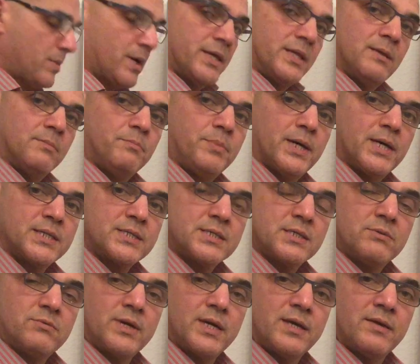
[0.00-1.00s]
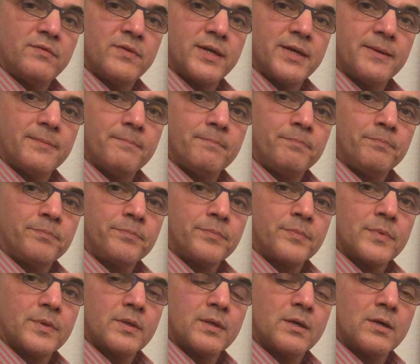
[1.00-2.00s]
by the bus arriving.
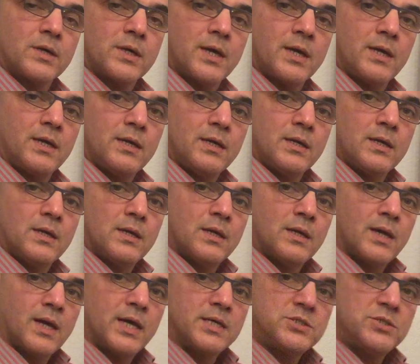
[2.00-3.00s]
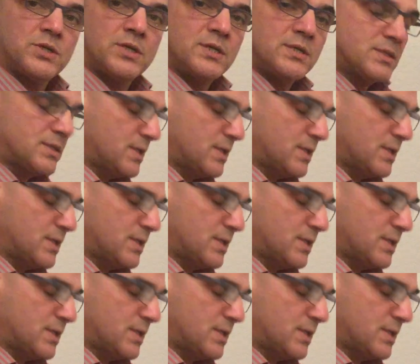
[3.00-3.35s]
Okay? As you can